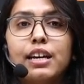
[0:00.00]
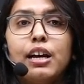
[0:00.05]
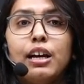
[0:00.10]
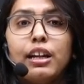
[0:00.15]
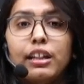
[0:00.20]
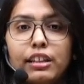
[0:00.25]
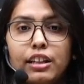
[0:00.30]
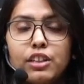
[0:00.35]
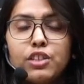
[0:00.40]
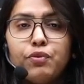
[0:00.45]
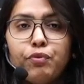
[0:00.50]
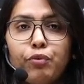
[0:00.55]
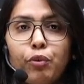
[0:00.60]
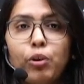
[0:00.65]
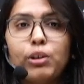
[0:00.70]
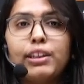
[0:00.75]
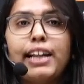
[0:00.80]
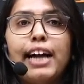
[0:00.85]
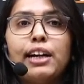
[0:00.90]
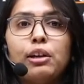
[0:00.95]
This food
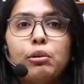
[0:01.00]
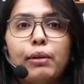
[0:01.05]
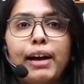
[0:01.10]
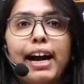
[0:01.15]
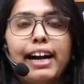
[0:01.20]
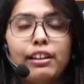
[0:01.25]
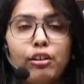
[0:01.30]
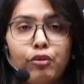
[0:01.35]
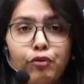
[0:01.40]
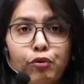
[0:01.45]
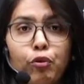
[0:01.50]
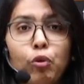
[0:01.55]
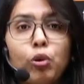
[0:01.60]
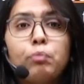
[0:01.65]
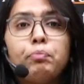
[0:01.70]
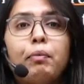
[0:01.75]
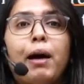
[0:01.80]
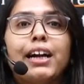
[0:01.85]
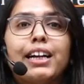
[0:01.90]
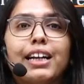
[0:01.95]
that you get, the food
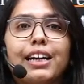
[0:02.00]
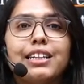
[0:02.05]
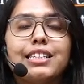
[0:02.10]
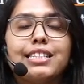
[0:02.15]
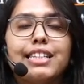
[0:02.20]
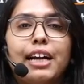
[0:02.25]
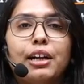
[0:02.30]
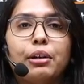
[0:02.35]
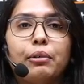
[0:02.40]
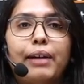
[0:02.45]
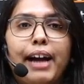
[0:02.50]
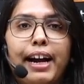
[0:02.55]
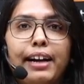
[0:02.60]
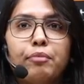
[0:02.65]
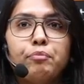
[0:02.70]
particles that you get,